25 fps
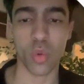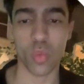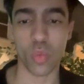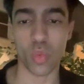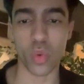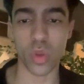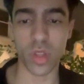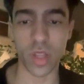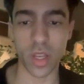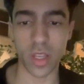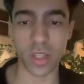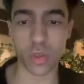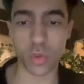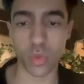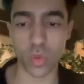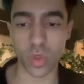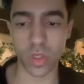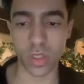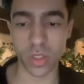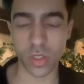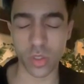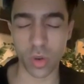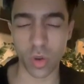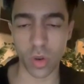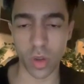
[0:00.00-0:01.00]
we like to
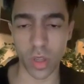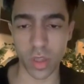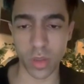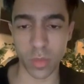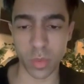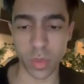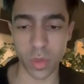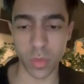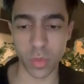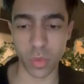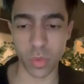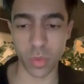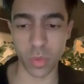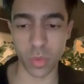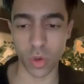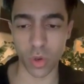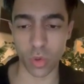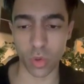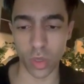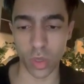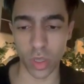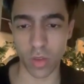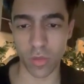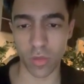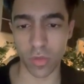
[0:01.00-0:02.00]
really target the people that are
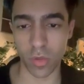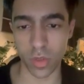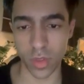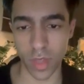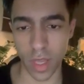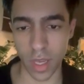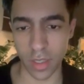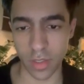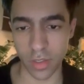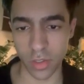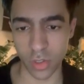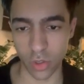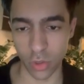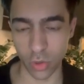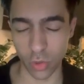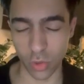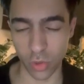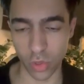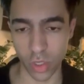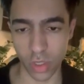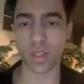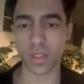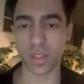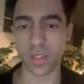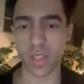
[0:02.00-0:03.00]
looking for that
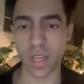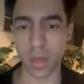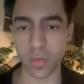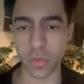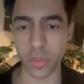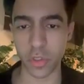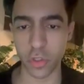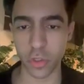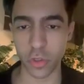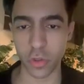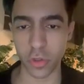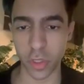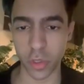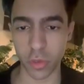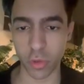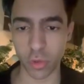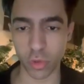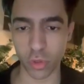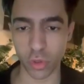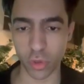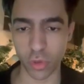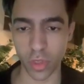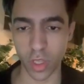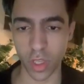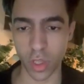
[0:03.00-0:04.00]
solution. That's absolutely
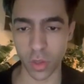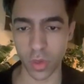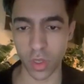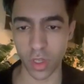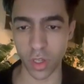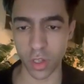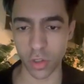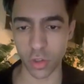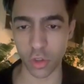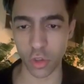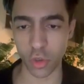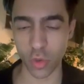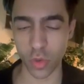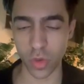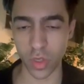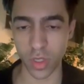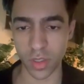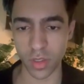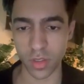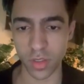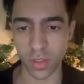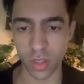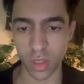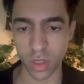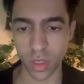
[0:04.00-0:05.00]
crucial that you need to do
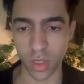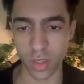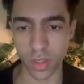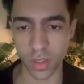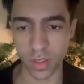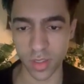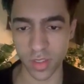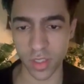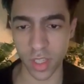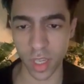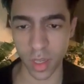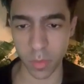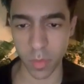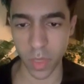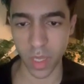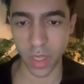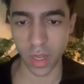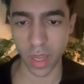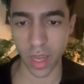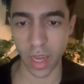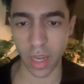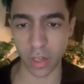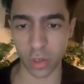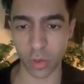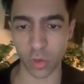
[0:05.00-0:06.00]
is you need to
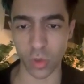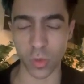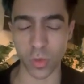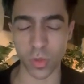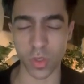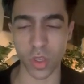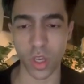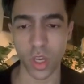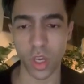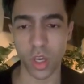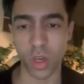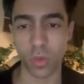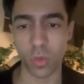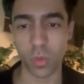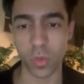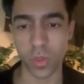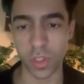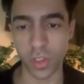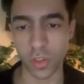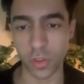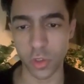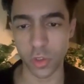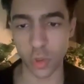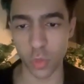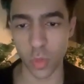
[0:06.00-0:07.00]
segment ad groups.
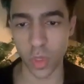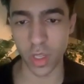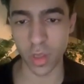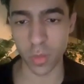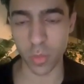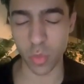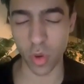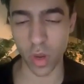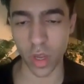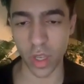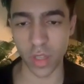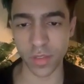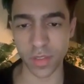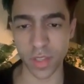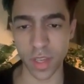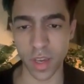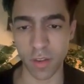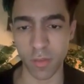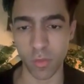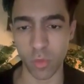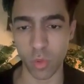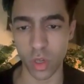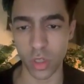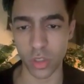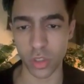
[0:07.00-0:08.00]
We see too many brands
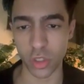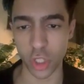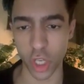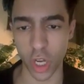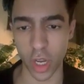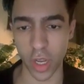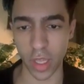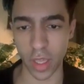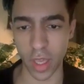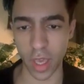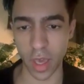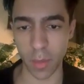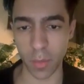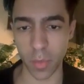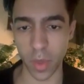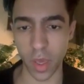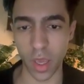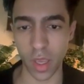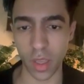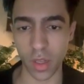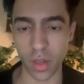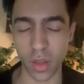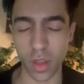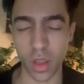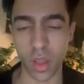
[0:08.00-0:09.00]
have one giant
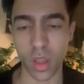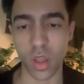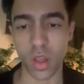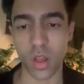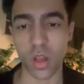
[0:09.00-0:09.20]
campaign